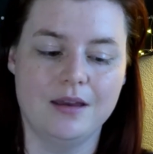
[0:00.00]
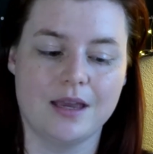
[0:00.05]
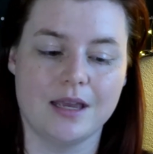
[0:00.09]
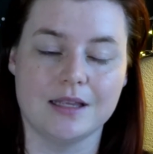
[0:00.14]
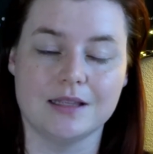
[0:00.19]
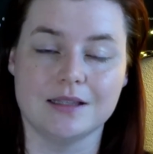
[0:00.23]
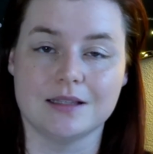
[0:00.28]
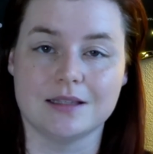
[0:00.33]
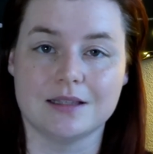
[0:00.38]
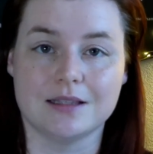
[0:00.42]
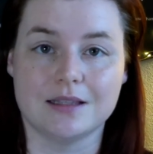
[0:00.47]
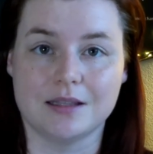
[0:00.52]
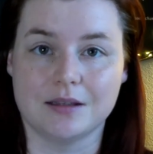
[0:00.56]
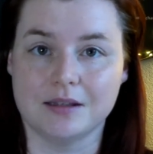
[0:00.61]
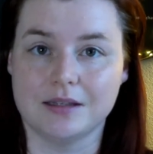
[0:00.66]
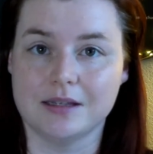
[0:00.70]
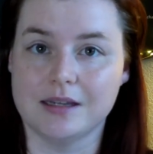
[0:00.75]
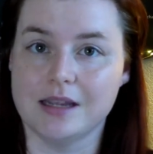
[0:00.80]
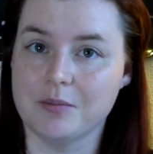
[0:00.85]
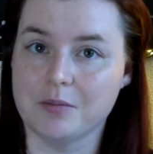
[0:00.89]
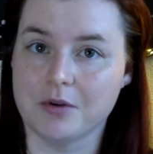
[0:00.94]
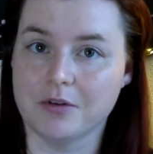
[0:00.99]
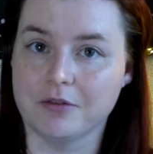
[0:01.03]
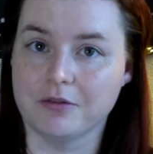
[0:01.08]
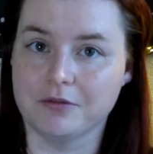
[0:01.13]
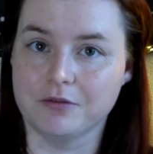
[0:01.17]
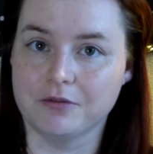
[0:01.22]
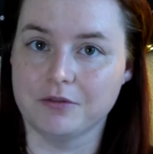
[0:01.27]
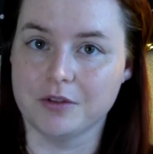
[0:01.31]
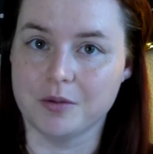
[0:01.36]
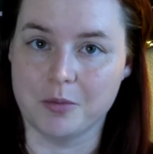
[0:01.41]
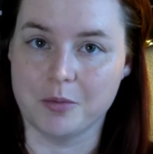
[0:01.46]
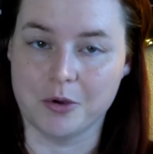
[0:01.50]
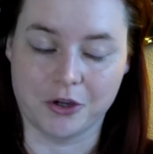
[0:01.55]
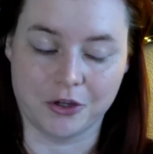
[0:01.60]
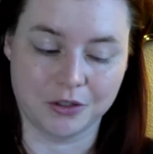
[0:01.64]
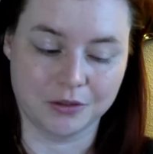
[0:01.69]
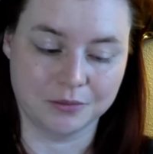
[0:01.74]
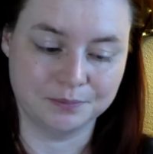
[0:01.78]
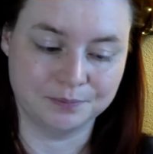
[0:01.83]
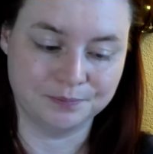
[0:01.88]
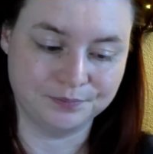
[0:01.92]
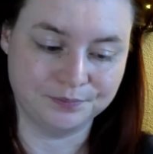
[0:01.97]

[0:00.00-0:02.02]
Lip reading: hence the name of the book.